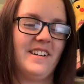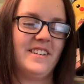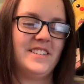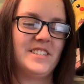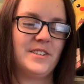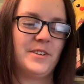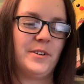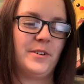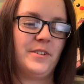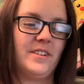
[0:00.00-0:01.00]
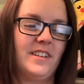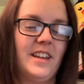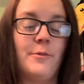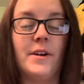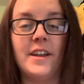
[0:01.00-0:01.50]
so
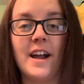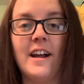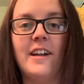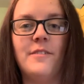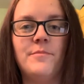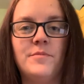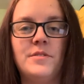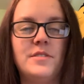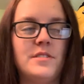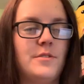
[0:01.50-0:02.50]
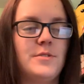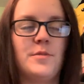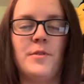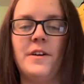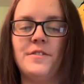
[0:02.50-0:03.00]
anyway, I'm so
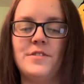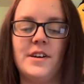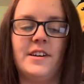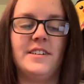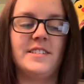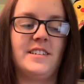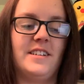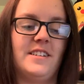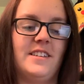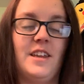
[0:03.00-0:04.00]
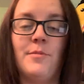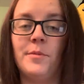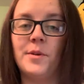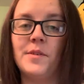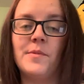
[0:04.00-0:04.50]
proud of you guys, and keep
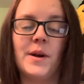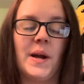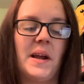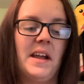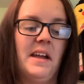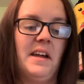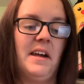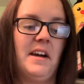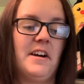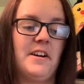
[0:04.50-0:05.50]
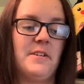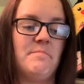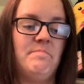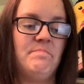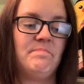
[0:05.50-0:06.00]
up the good work.
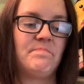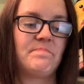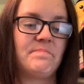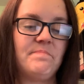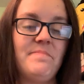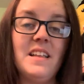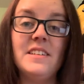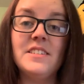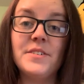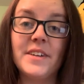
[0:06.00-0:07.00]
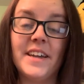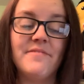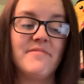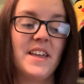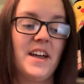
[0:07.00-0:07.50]
Um,
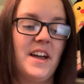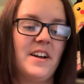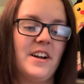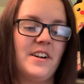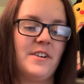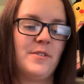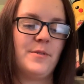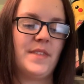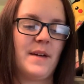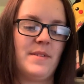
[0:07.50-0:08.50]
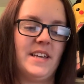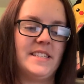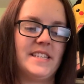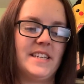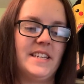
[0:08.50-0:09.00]
okay, with that
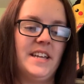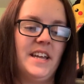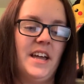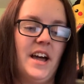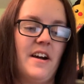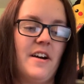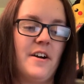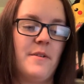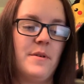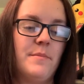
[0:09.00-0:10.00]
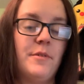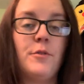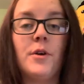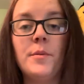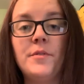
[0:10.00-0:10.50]
being said,
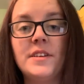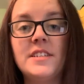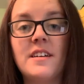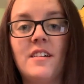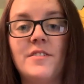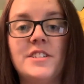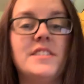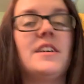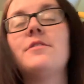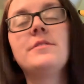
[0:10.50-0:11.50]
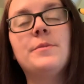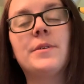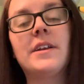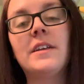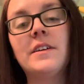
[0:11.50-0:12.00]
before I move into conferences, I also
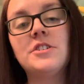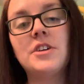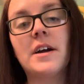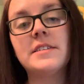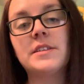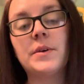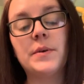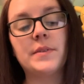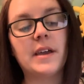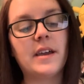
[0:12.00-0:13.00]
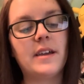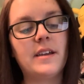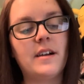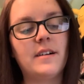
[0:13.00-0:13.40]
wanted to let you guys know that